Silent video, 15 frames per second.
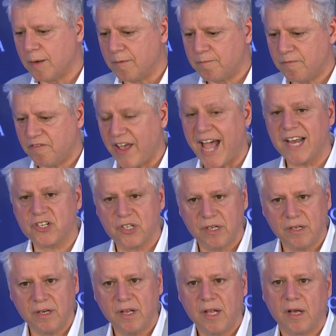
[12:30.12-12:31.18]

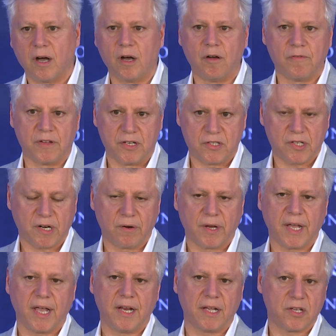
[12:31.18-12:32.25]
fashion of
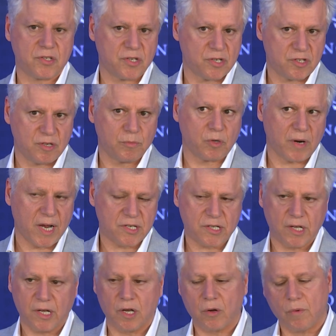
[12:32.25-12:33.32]
interrogating a system or
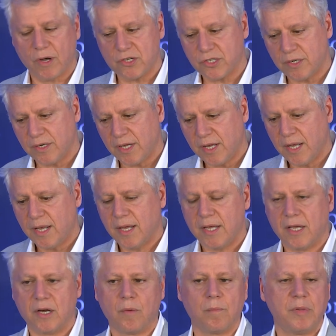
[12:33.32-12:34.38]
asking a question,
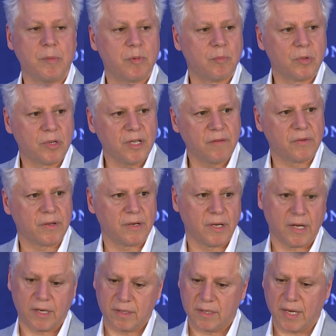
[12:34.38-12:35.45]
people believe it.
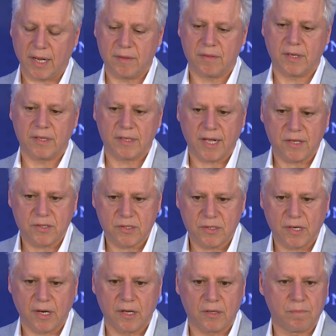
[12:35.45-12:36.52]
And I think that's
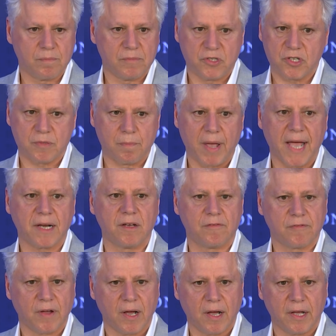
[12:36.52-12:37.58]
going to just
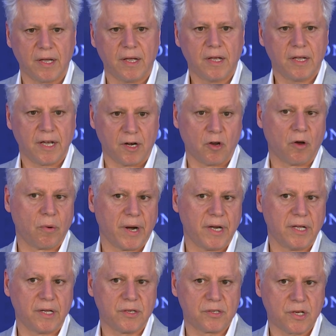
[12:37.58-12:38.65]
magnify an already
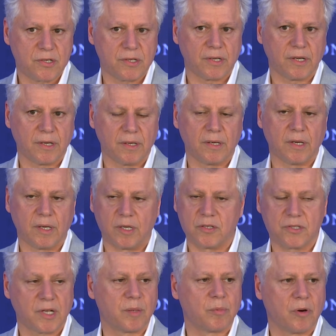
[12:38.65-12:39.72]
existing
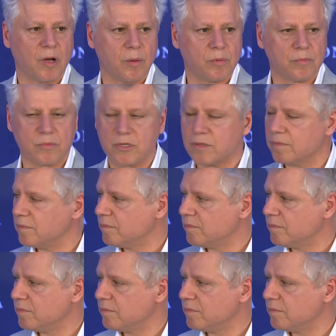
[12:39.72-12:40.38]
set of problems.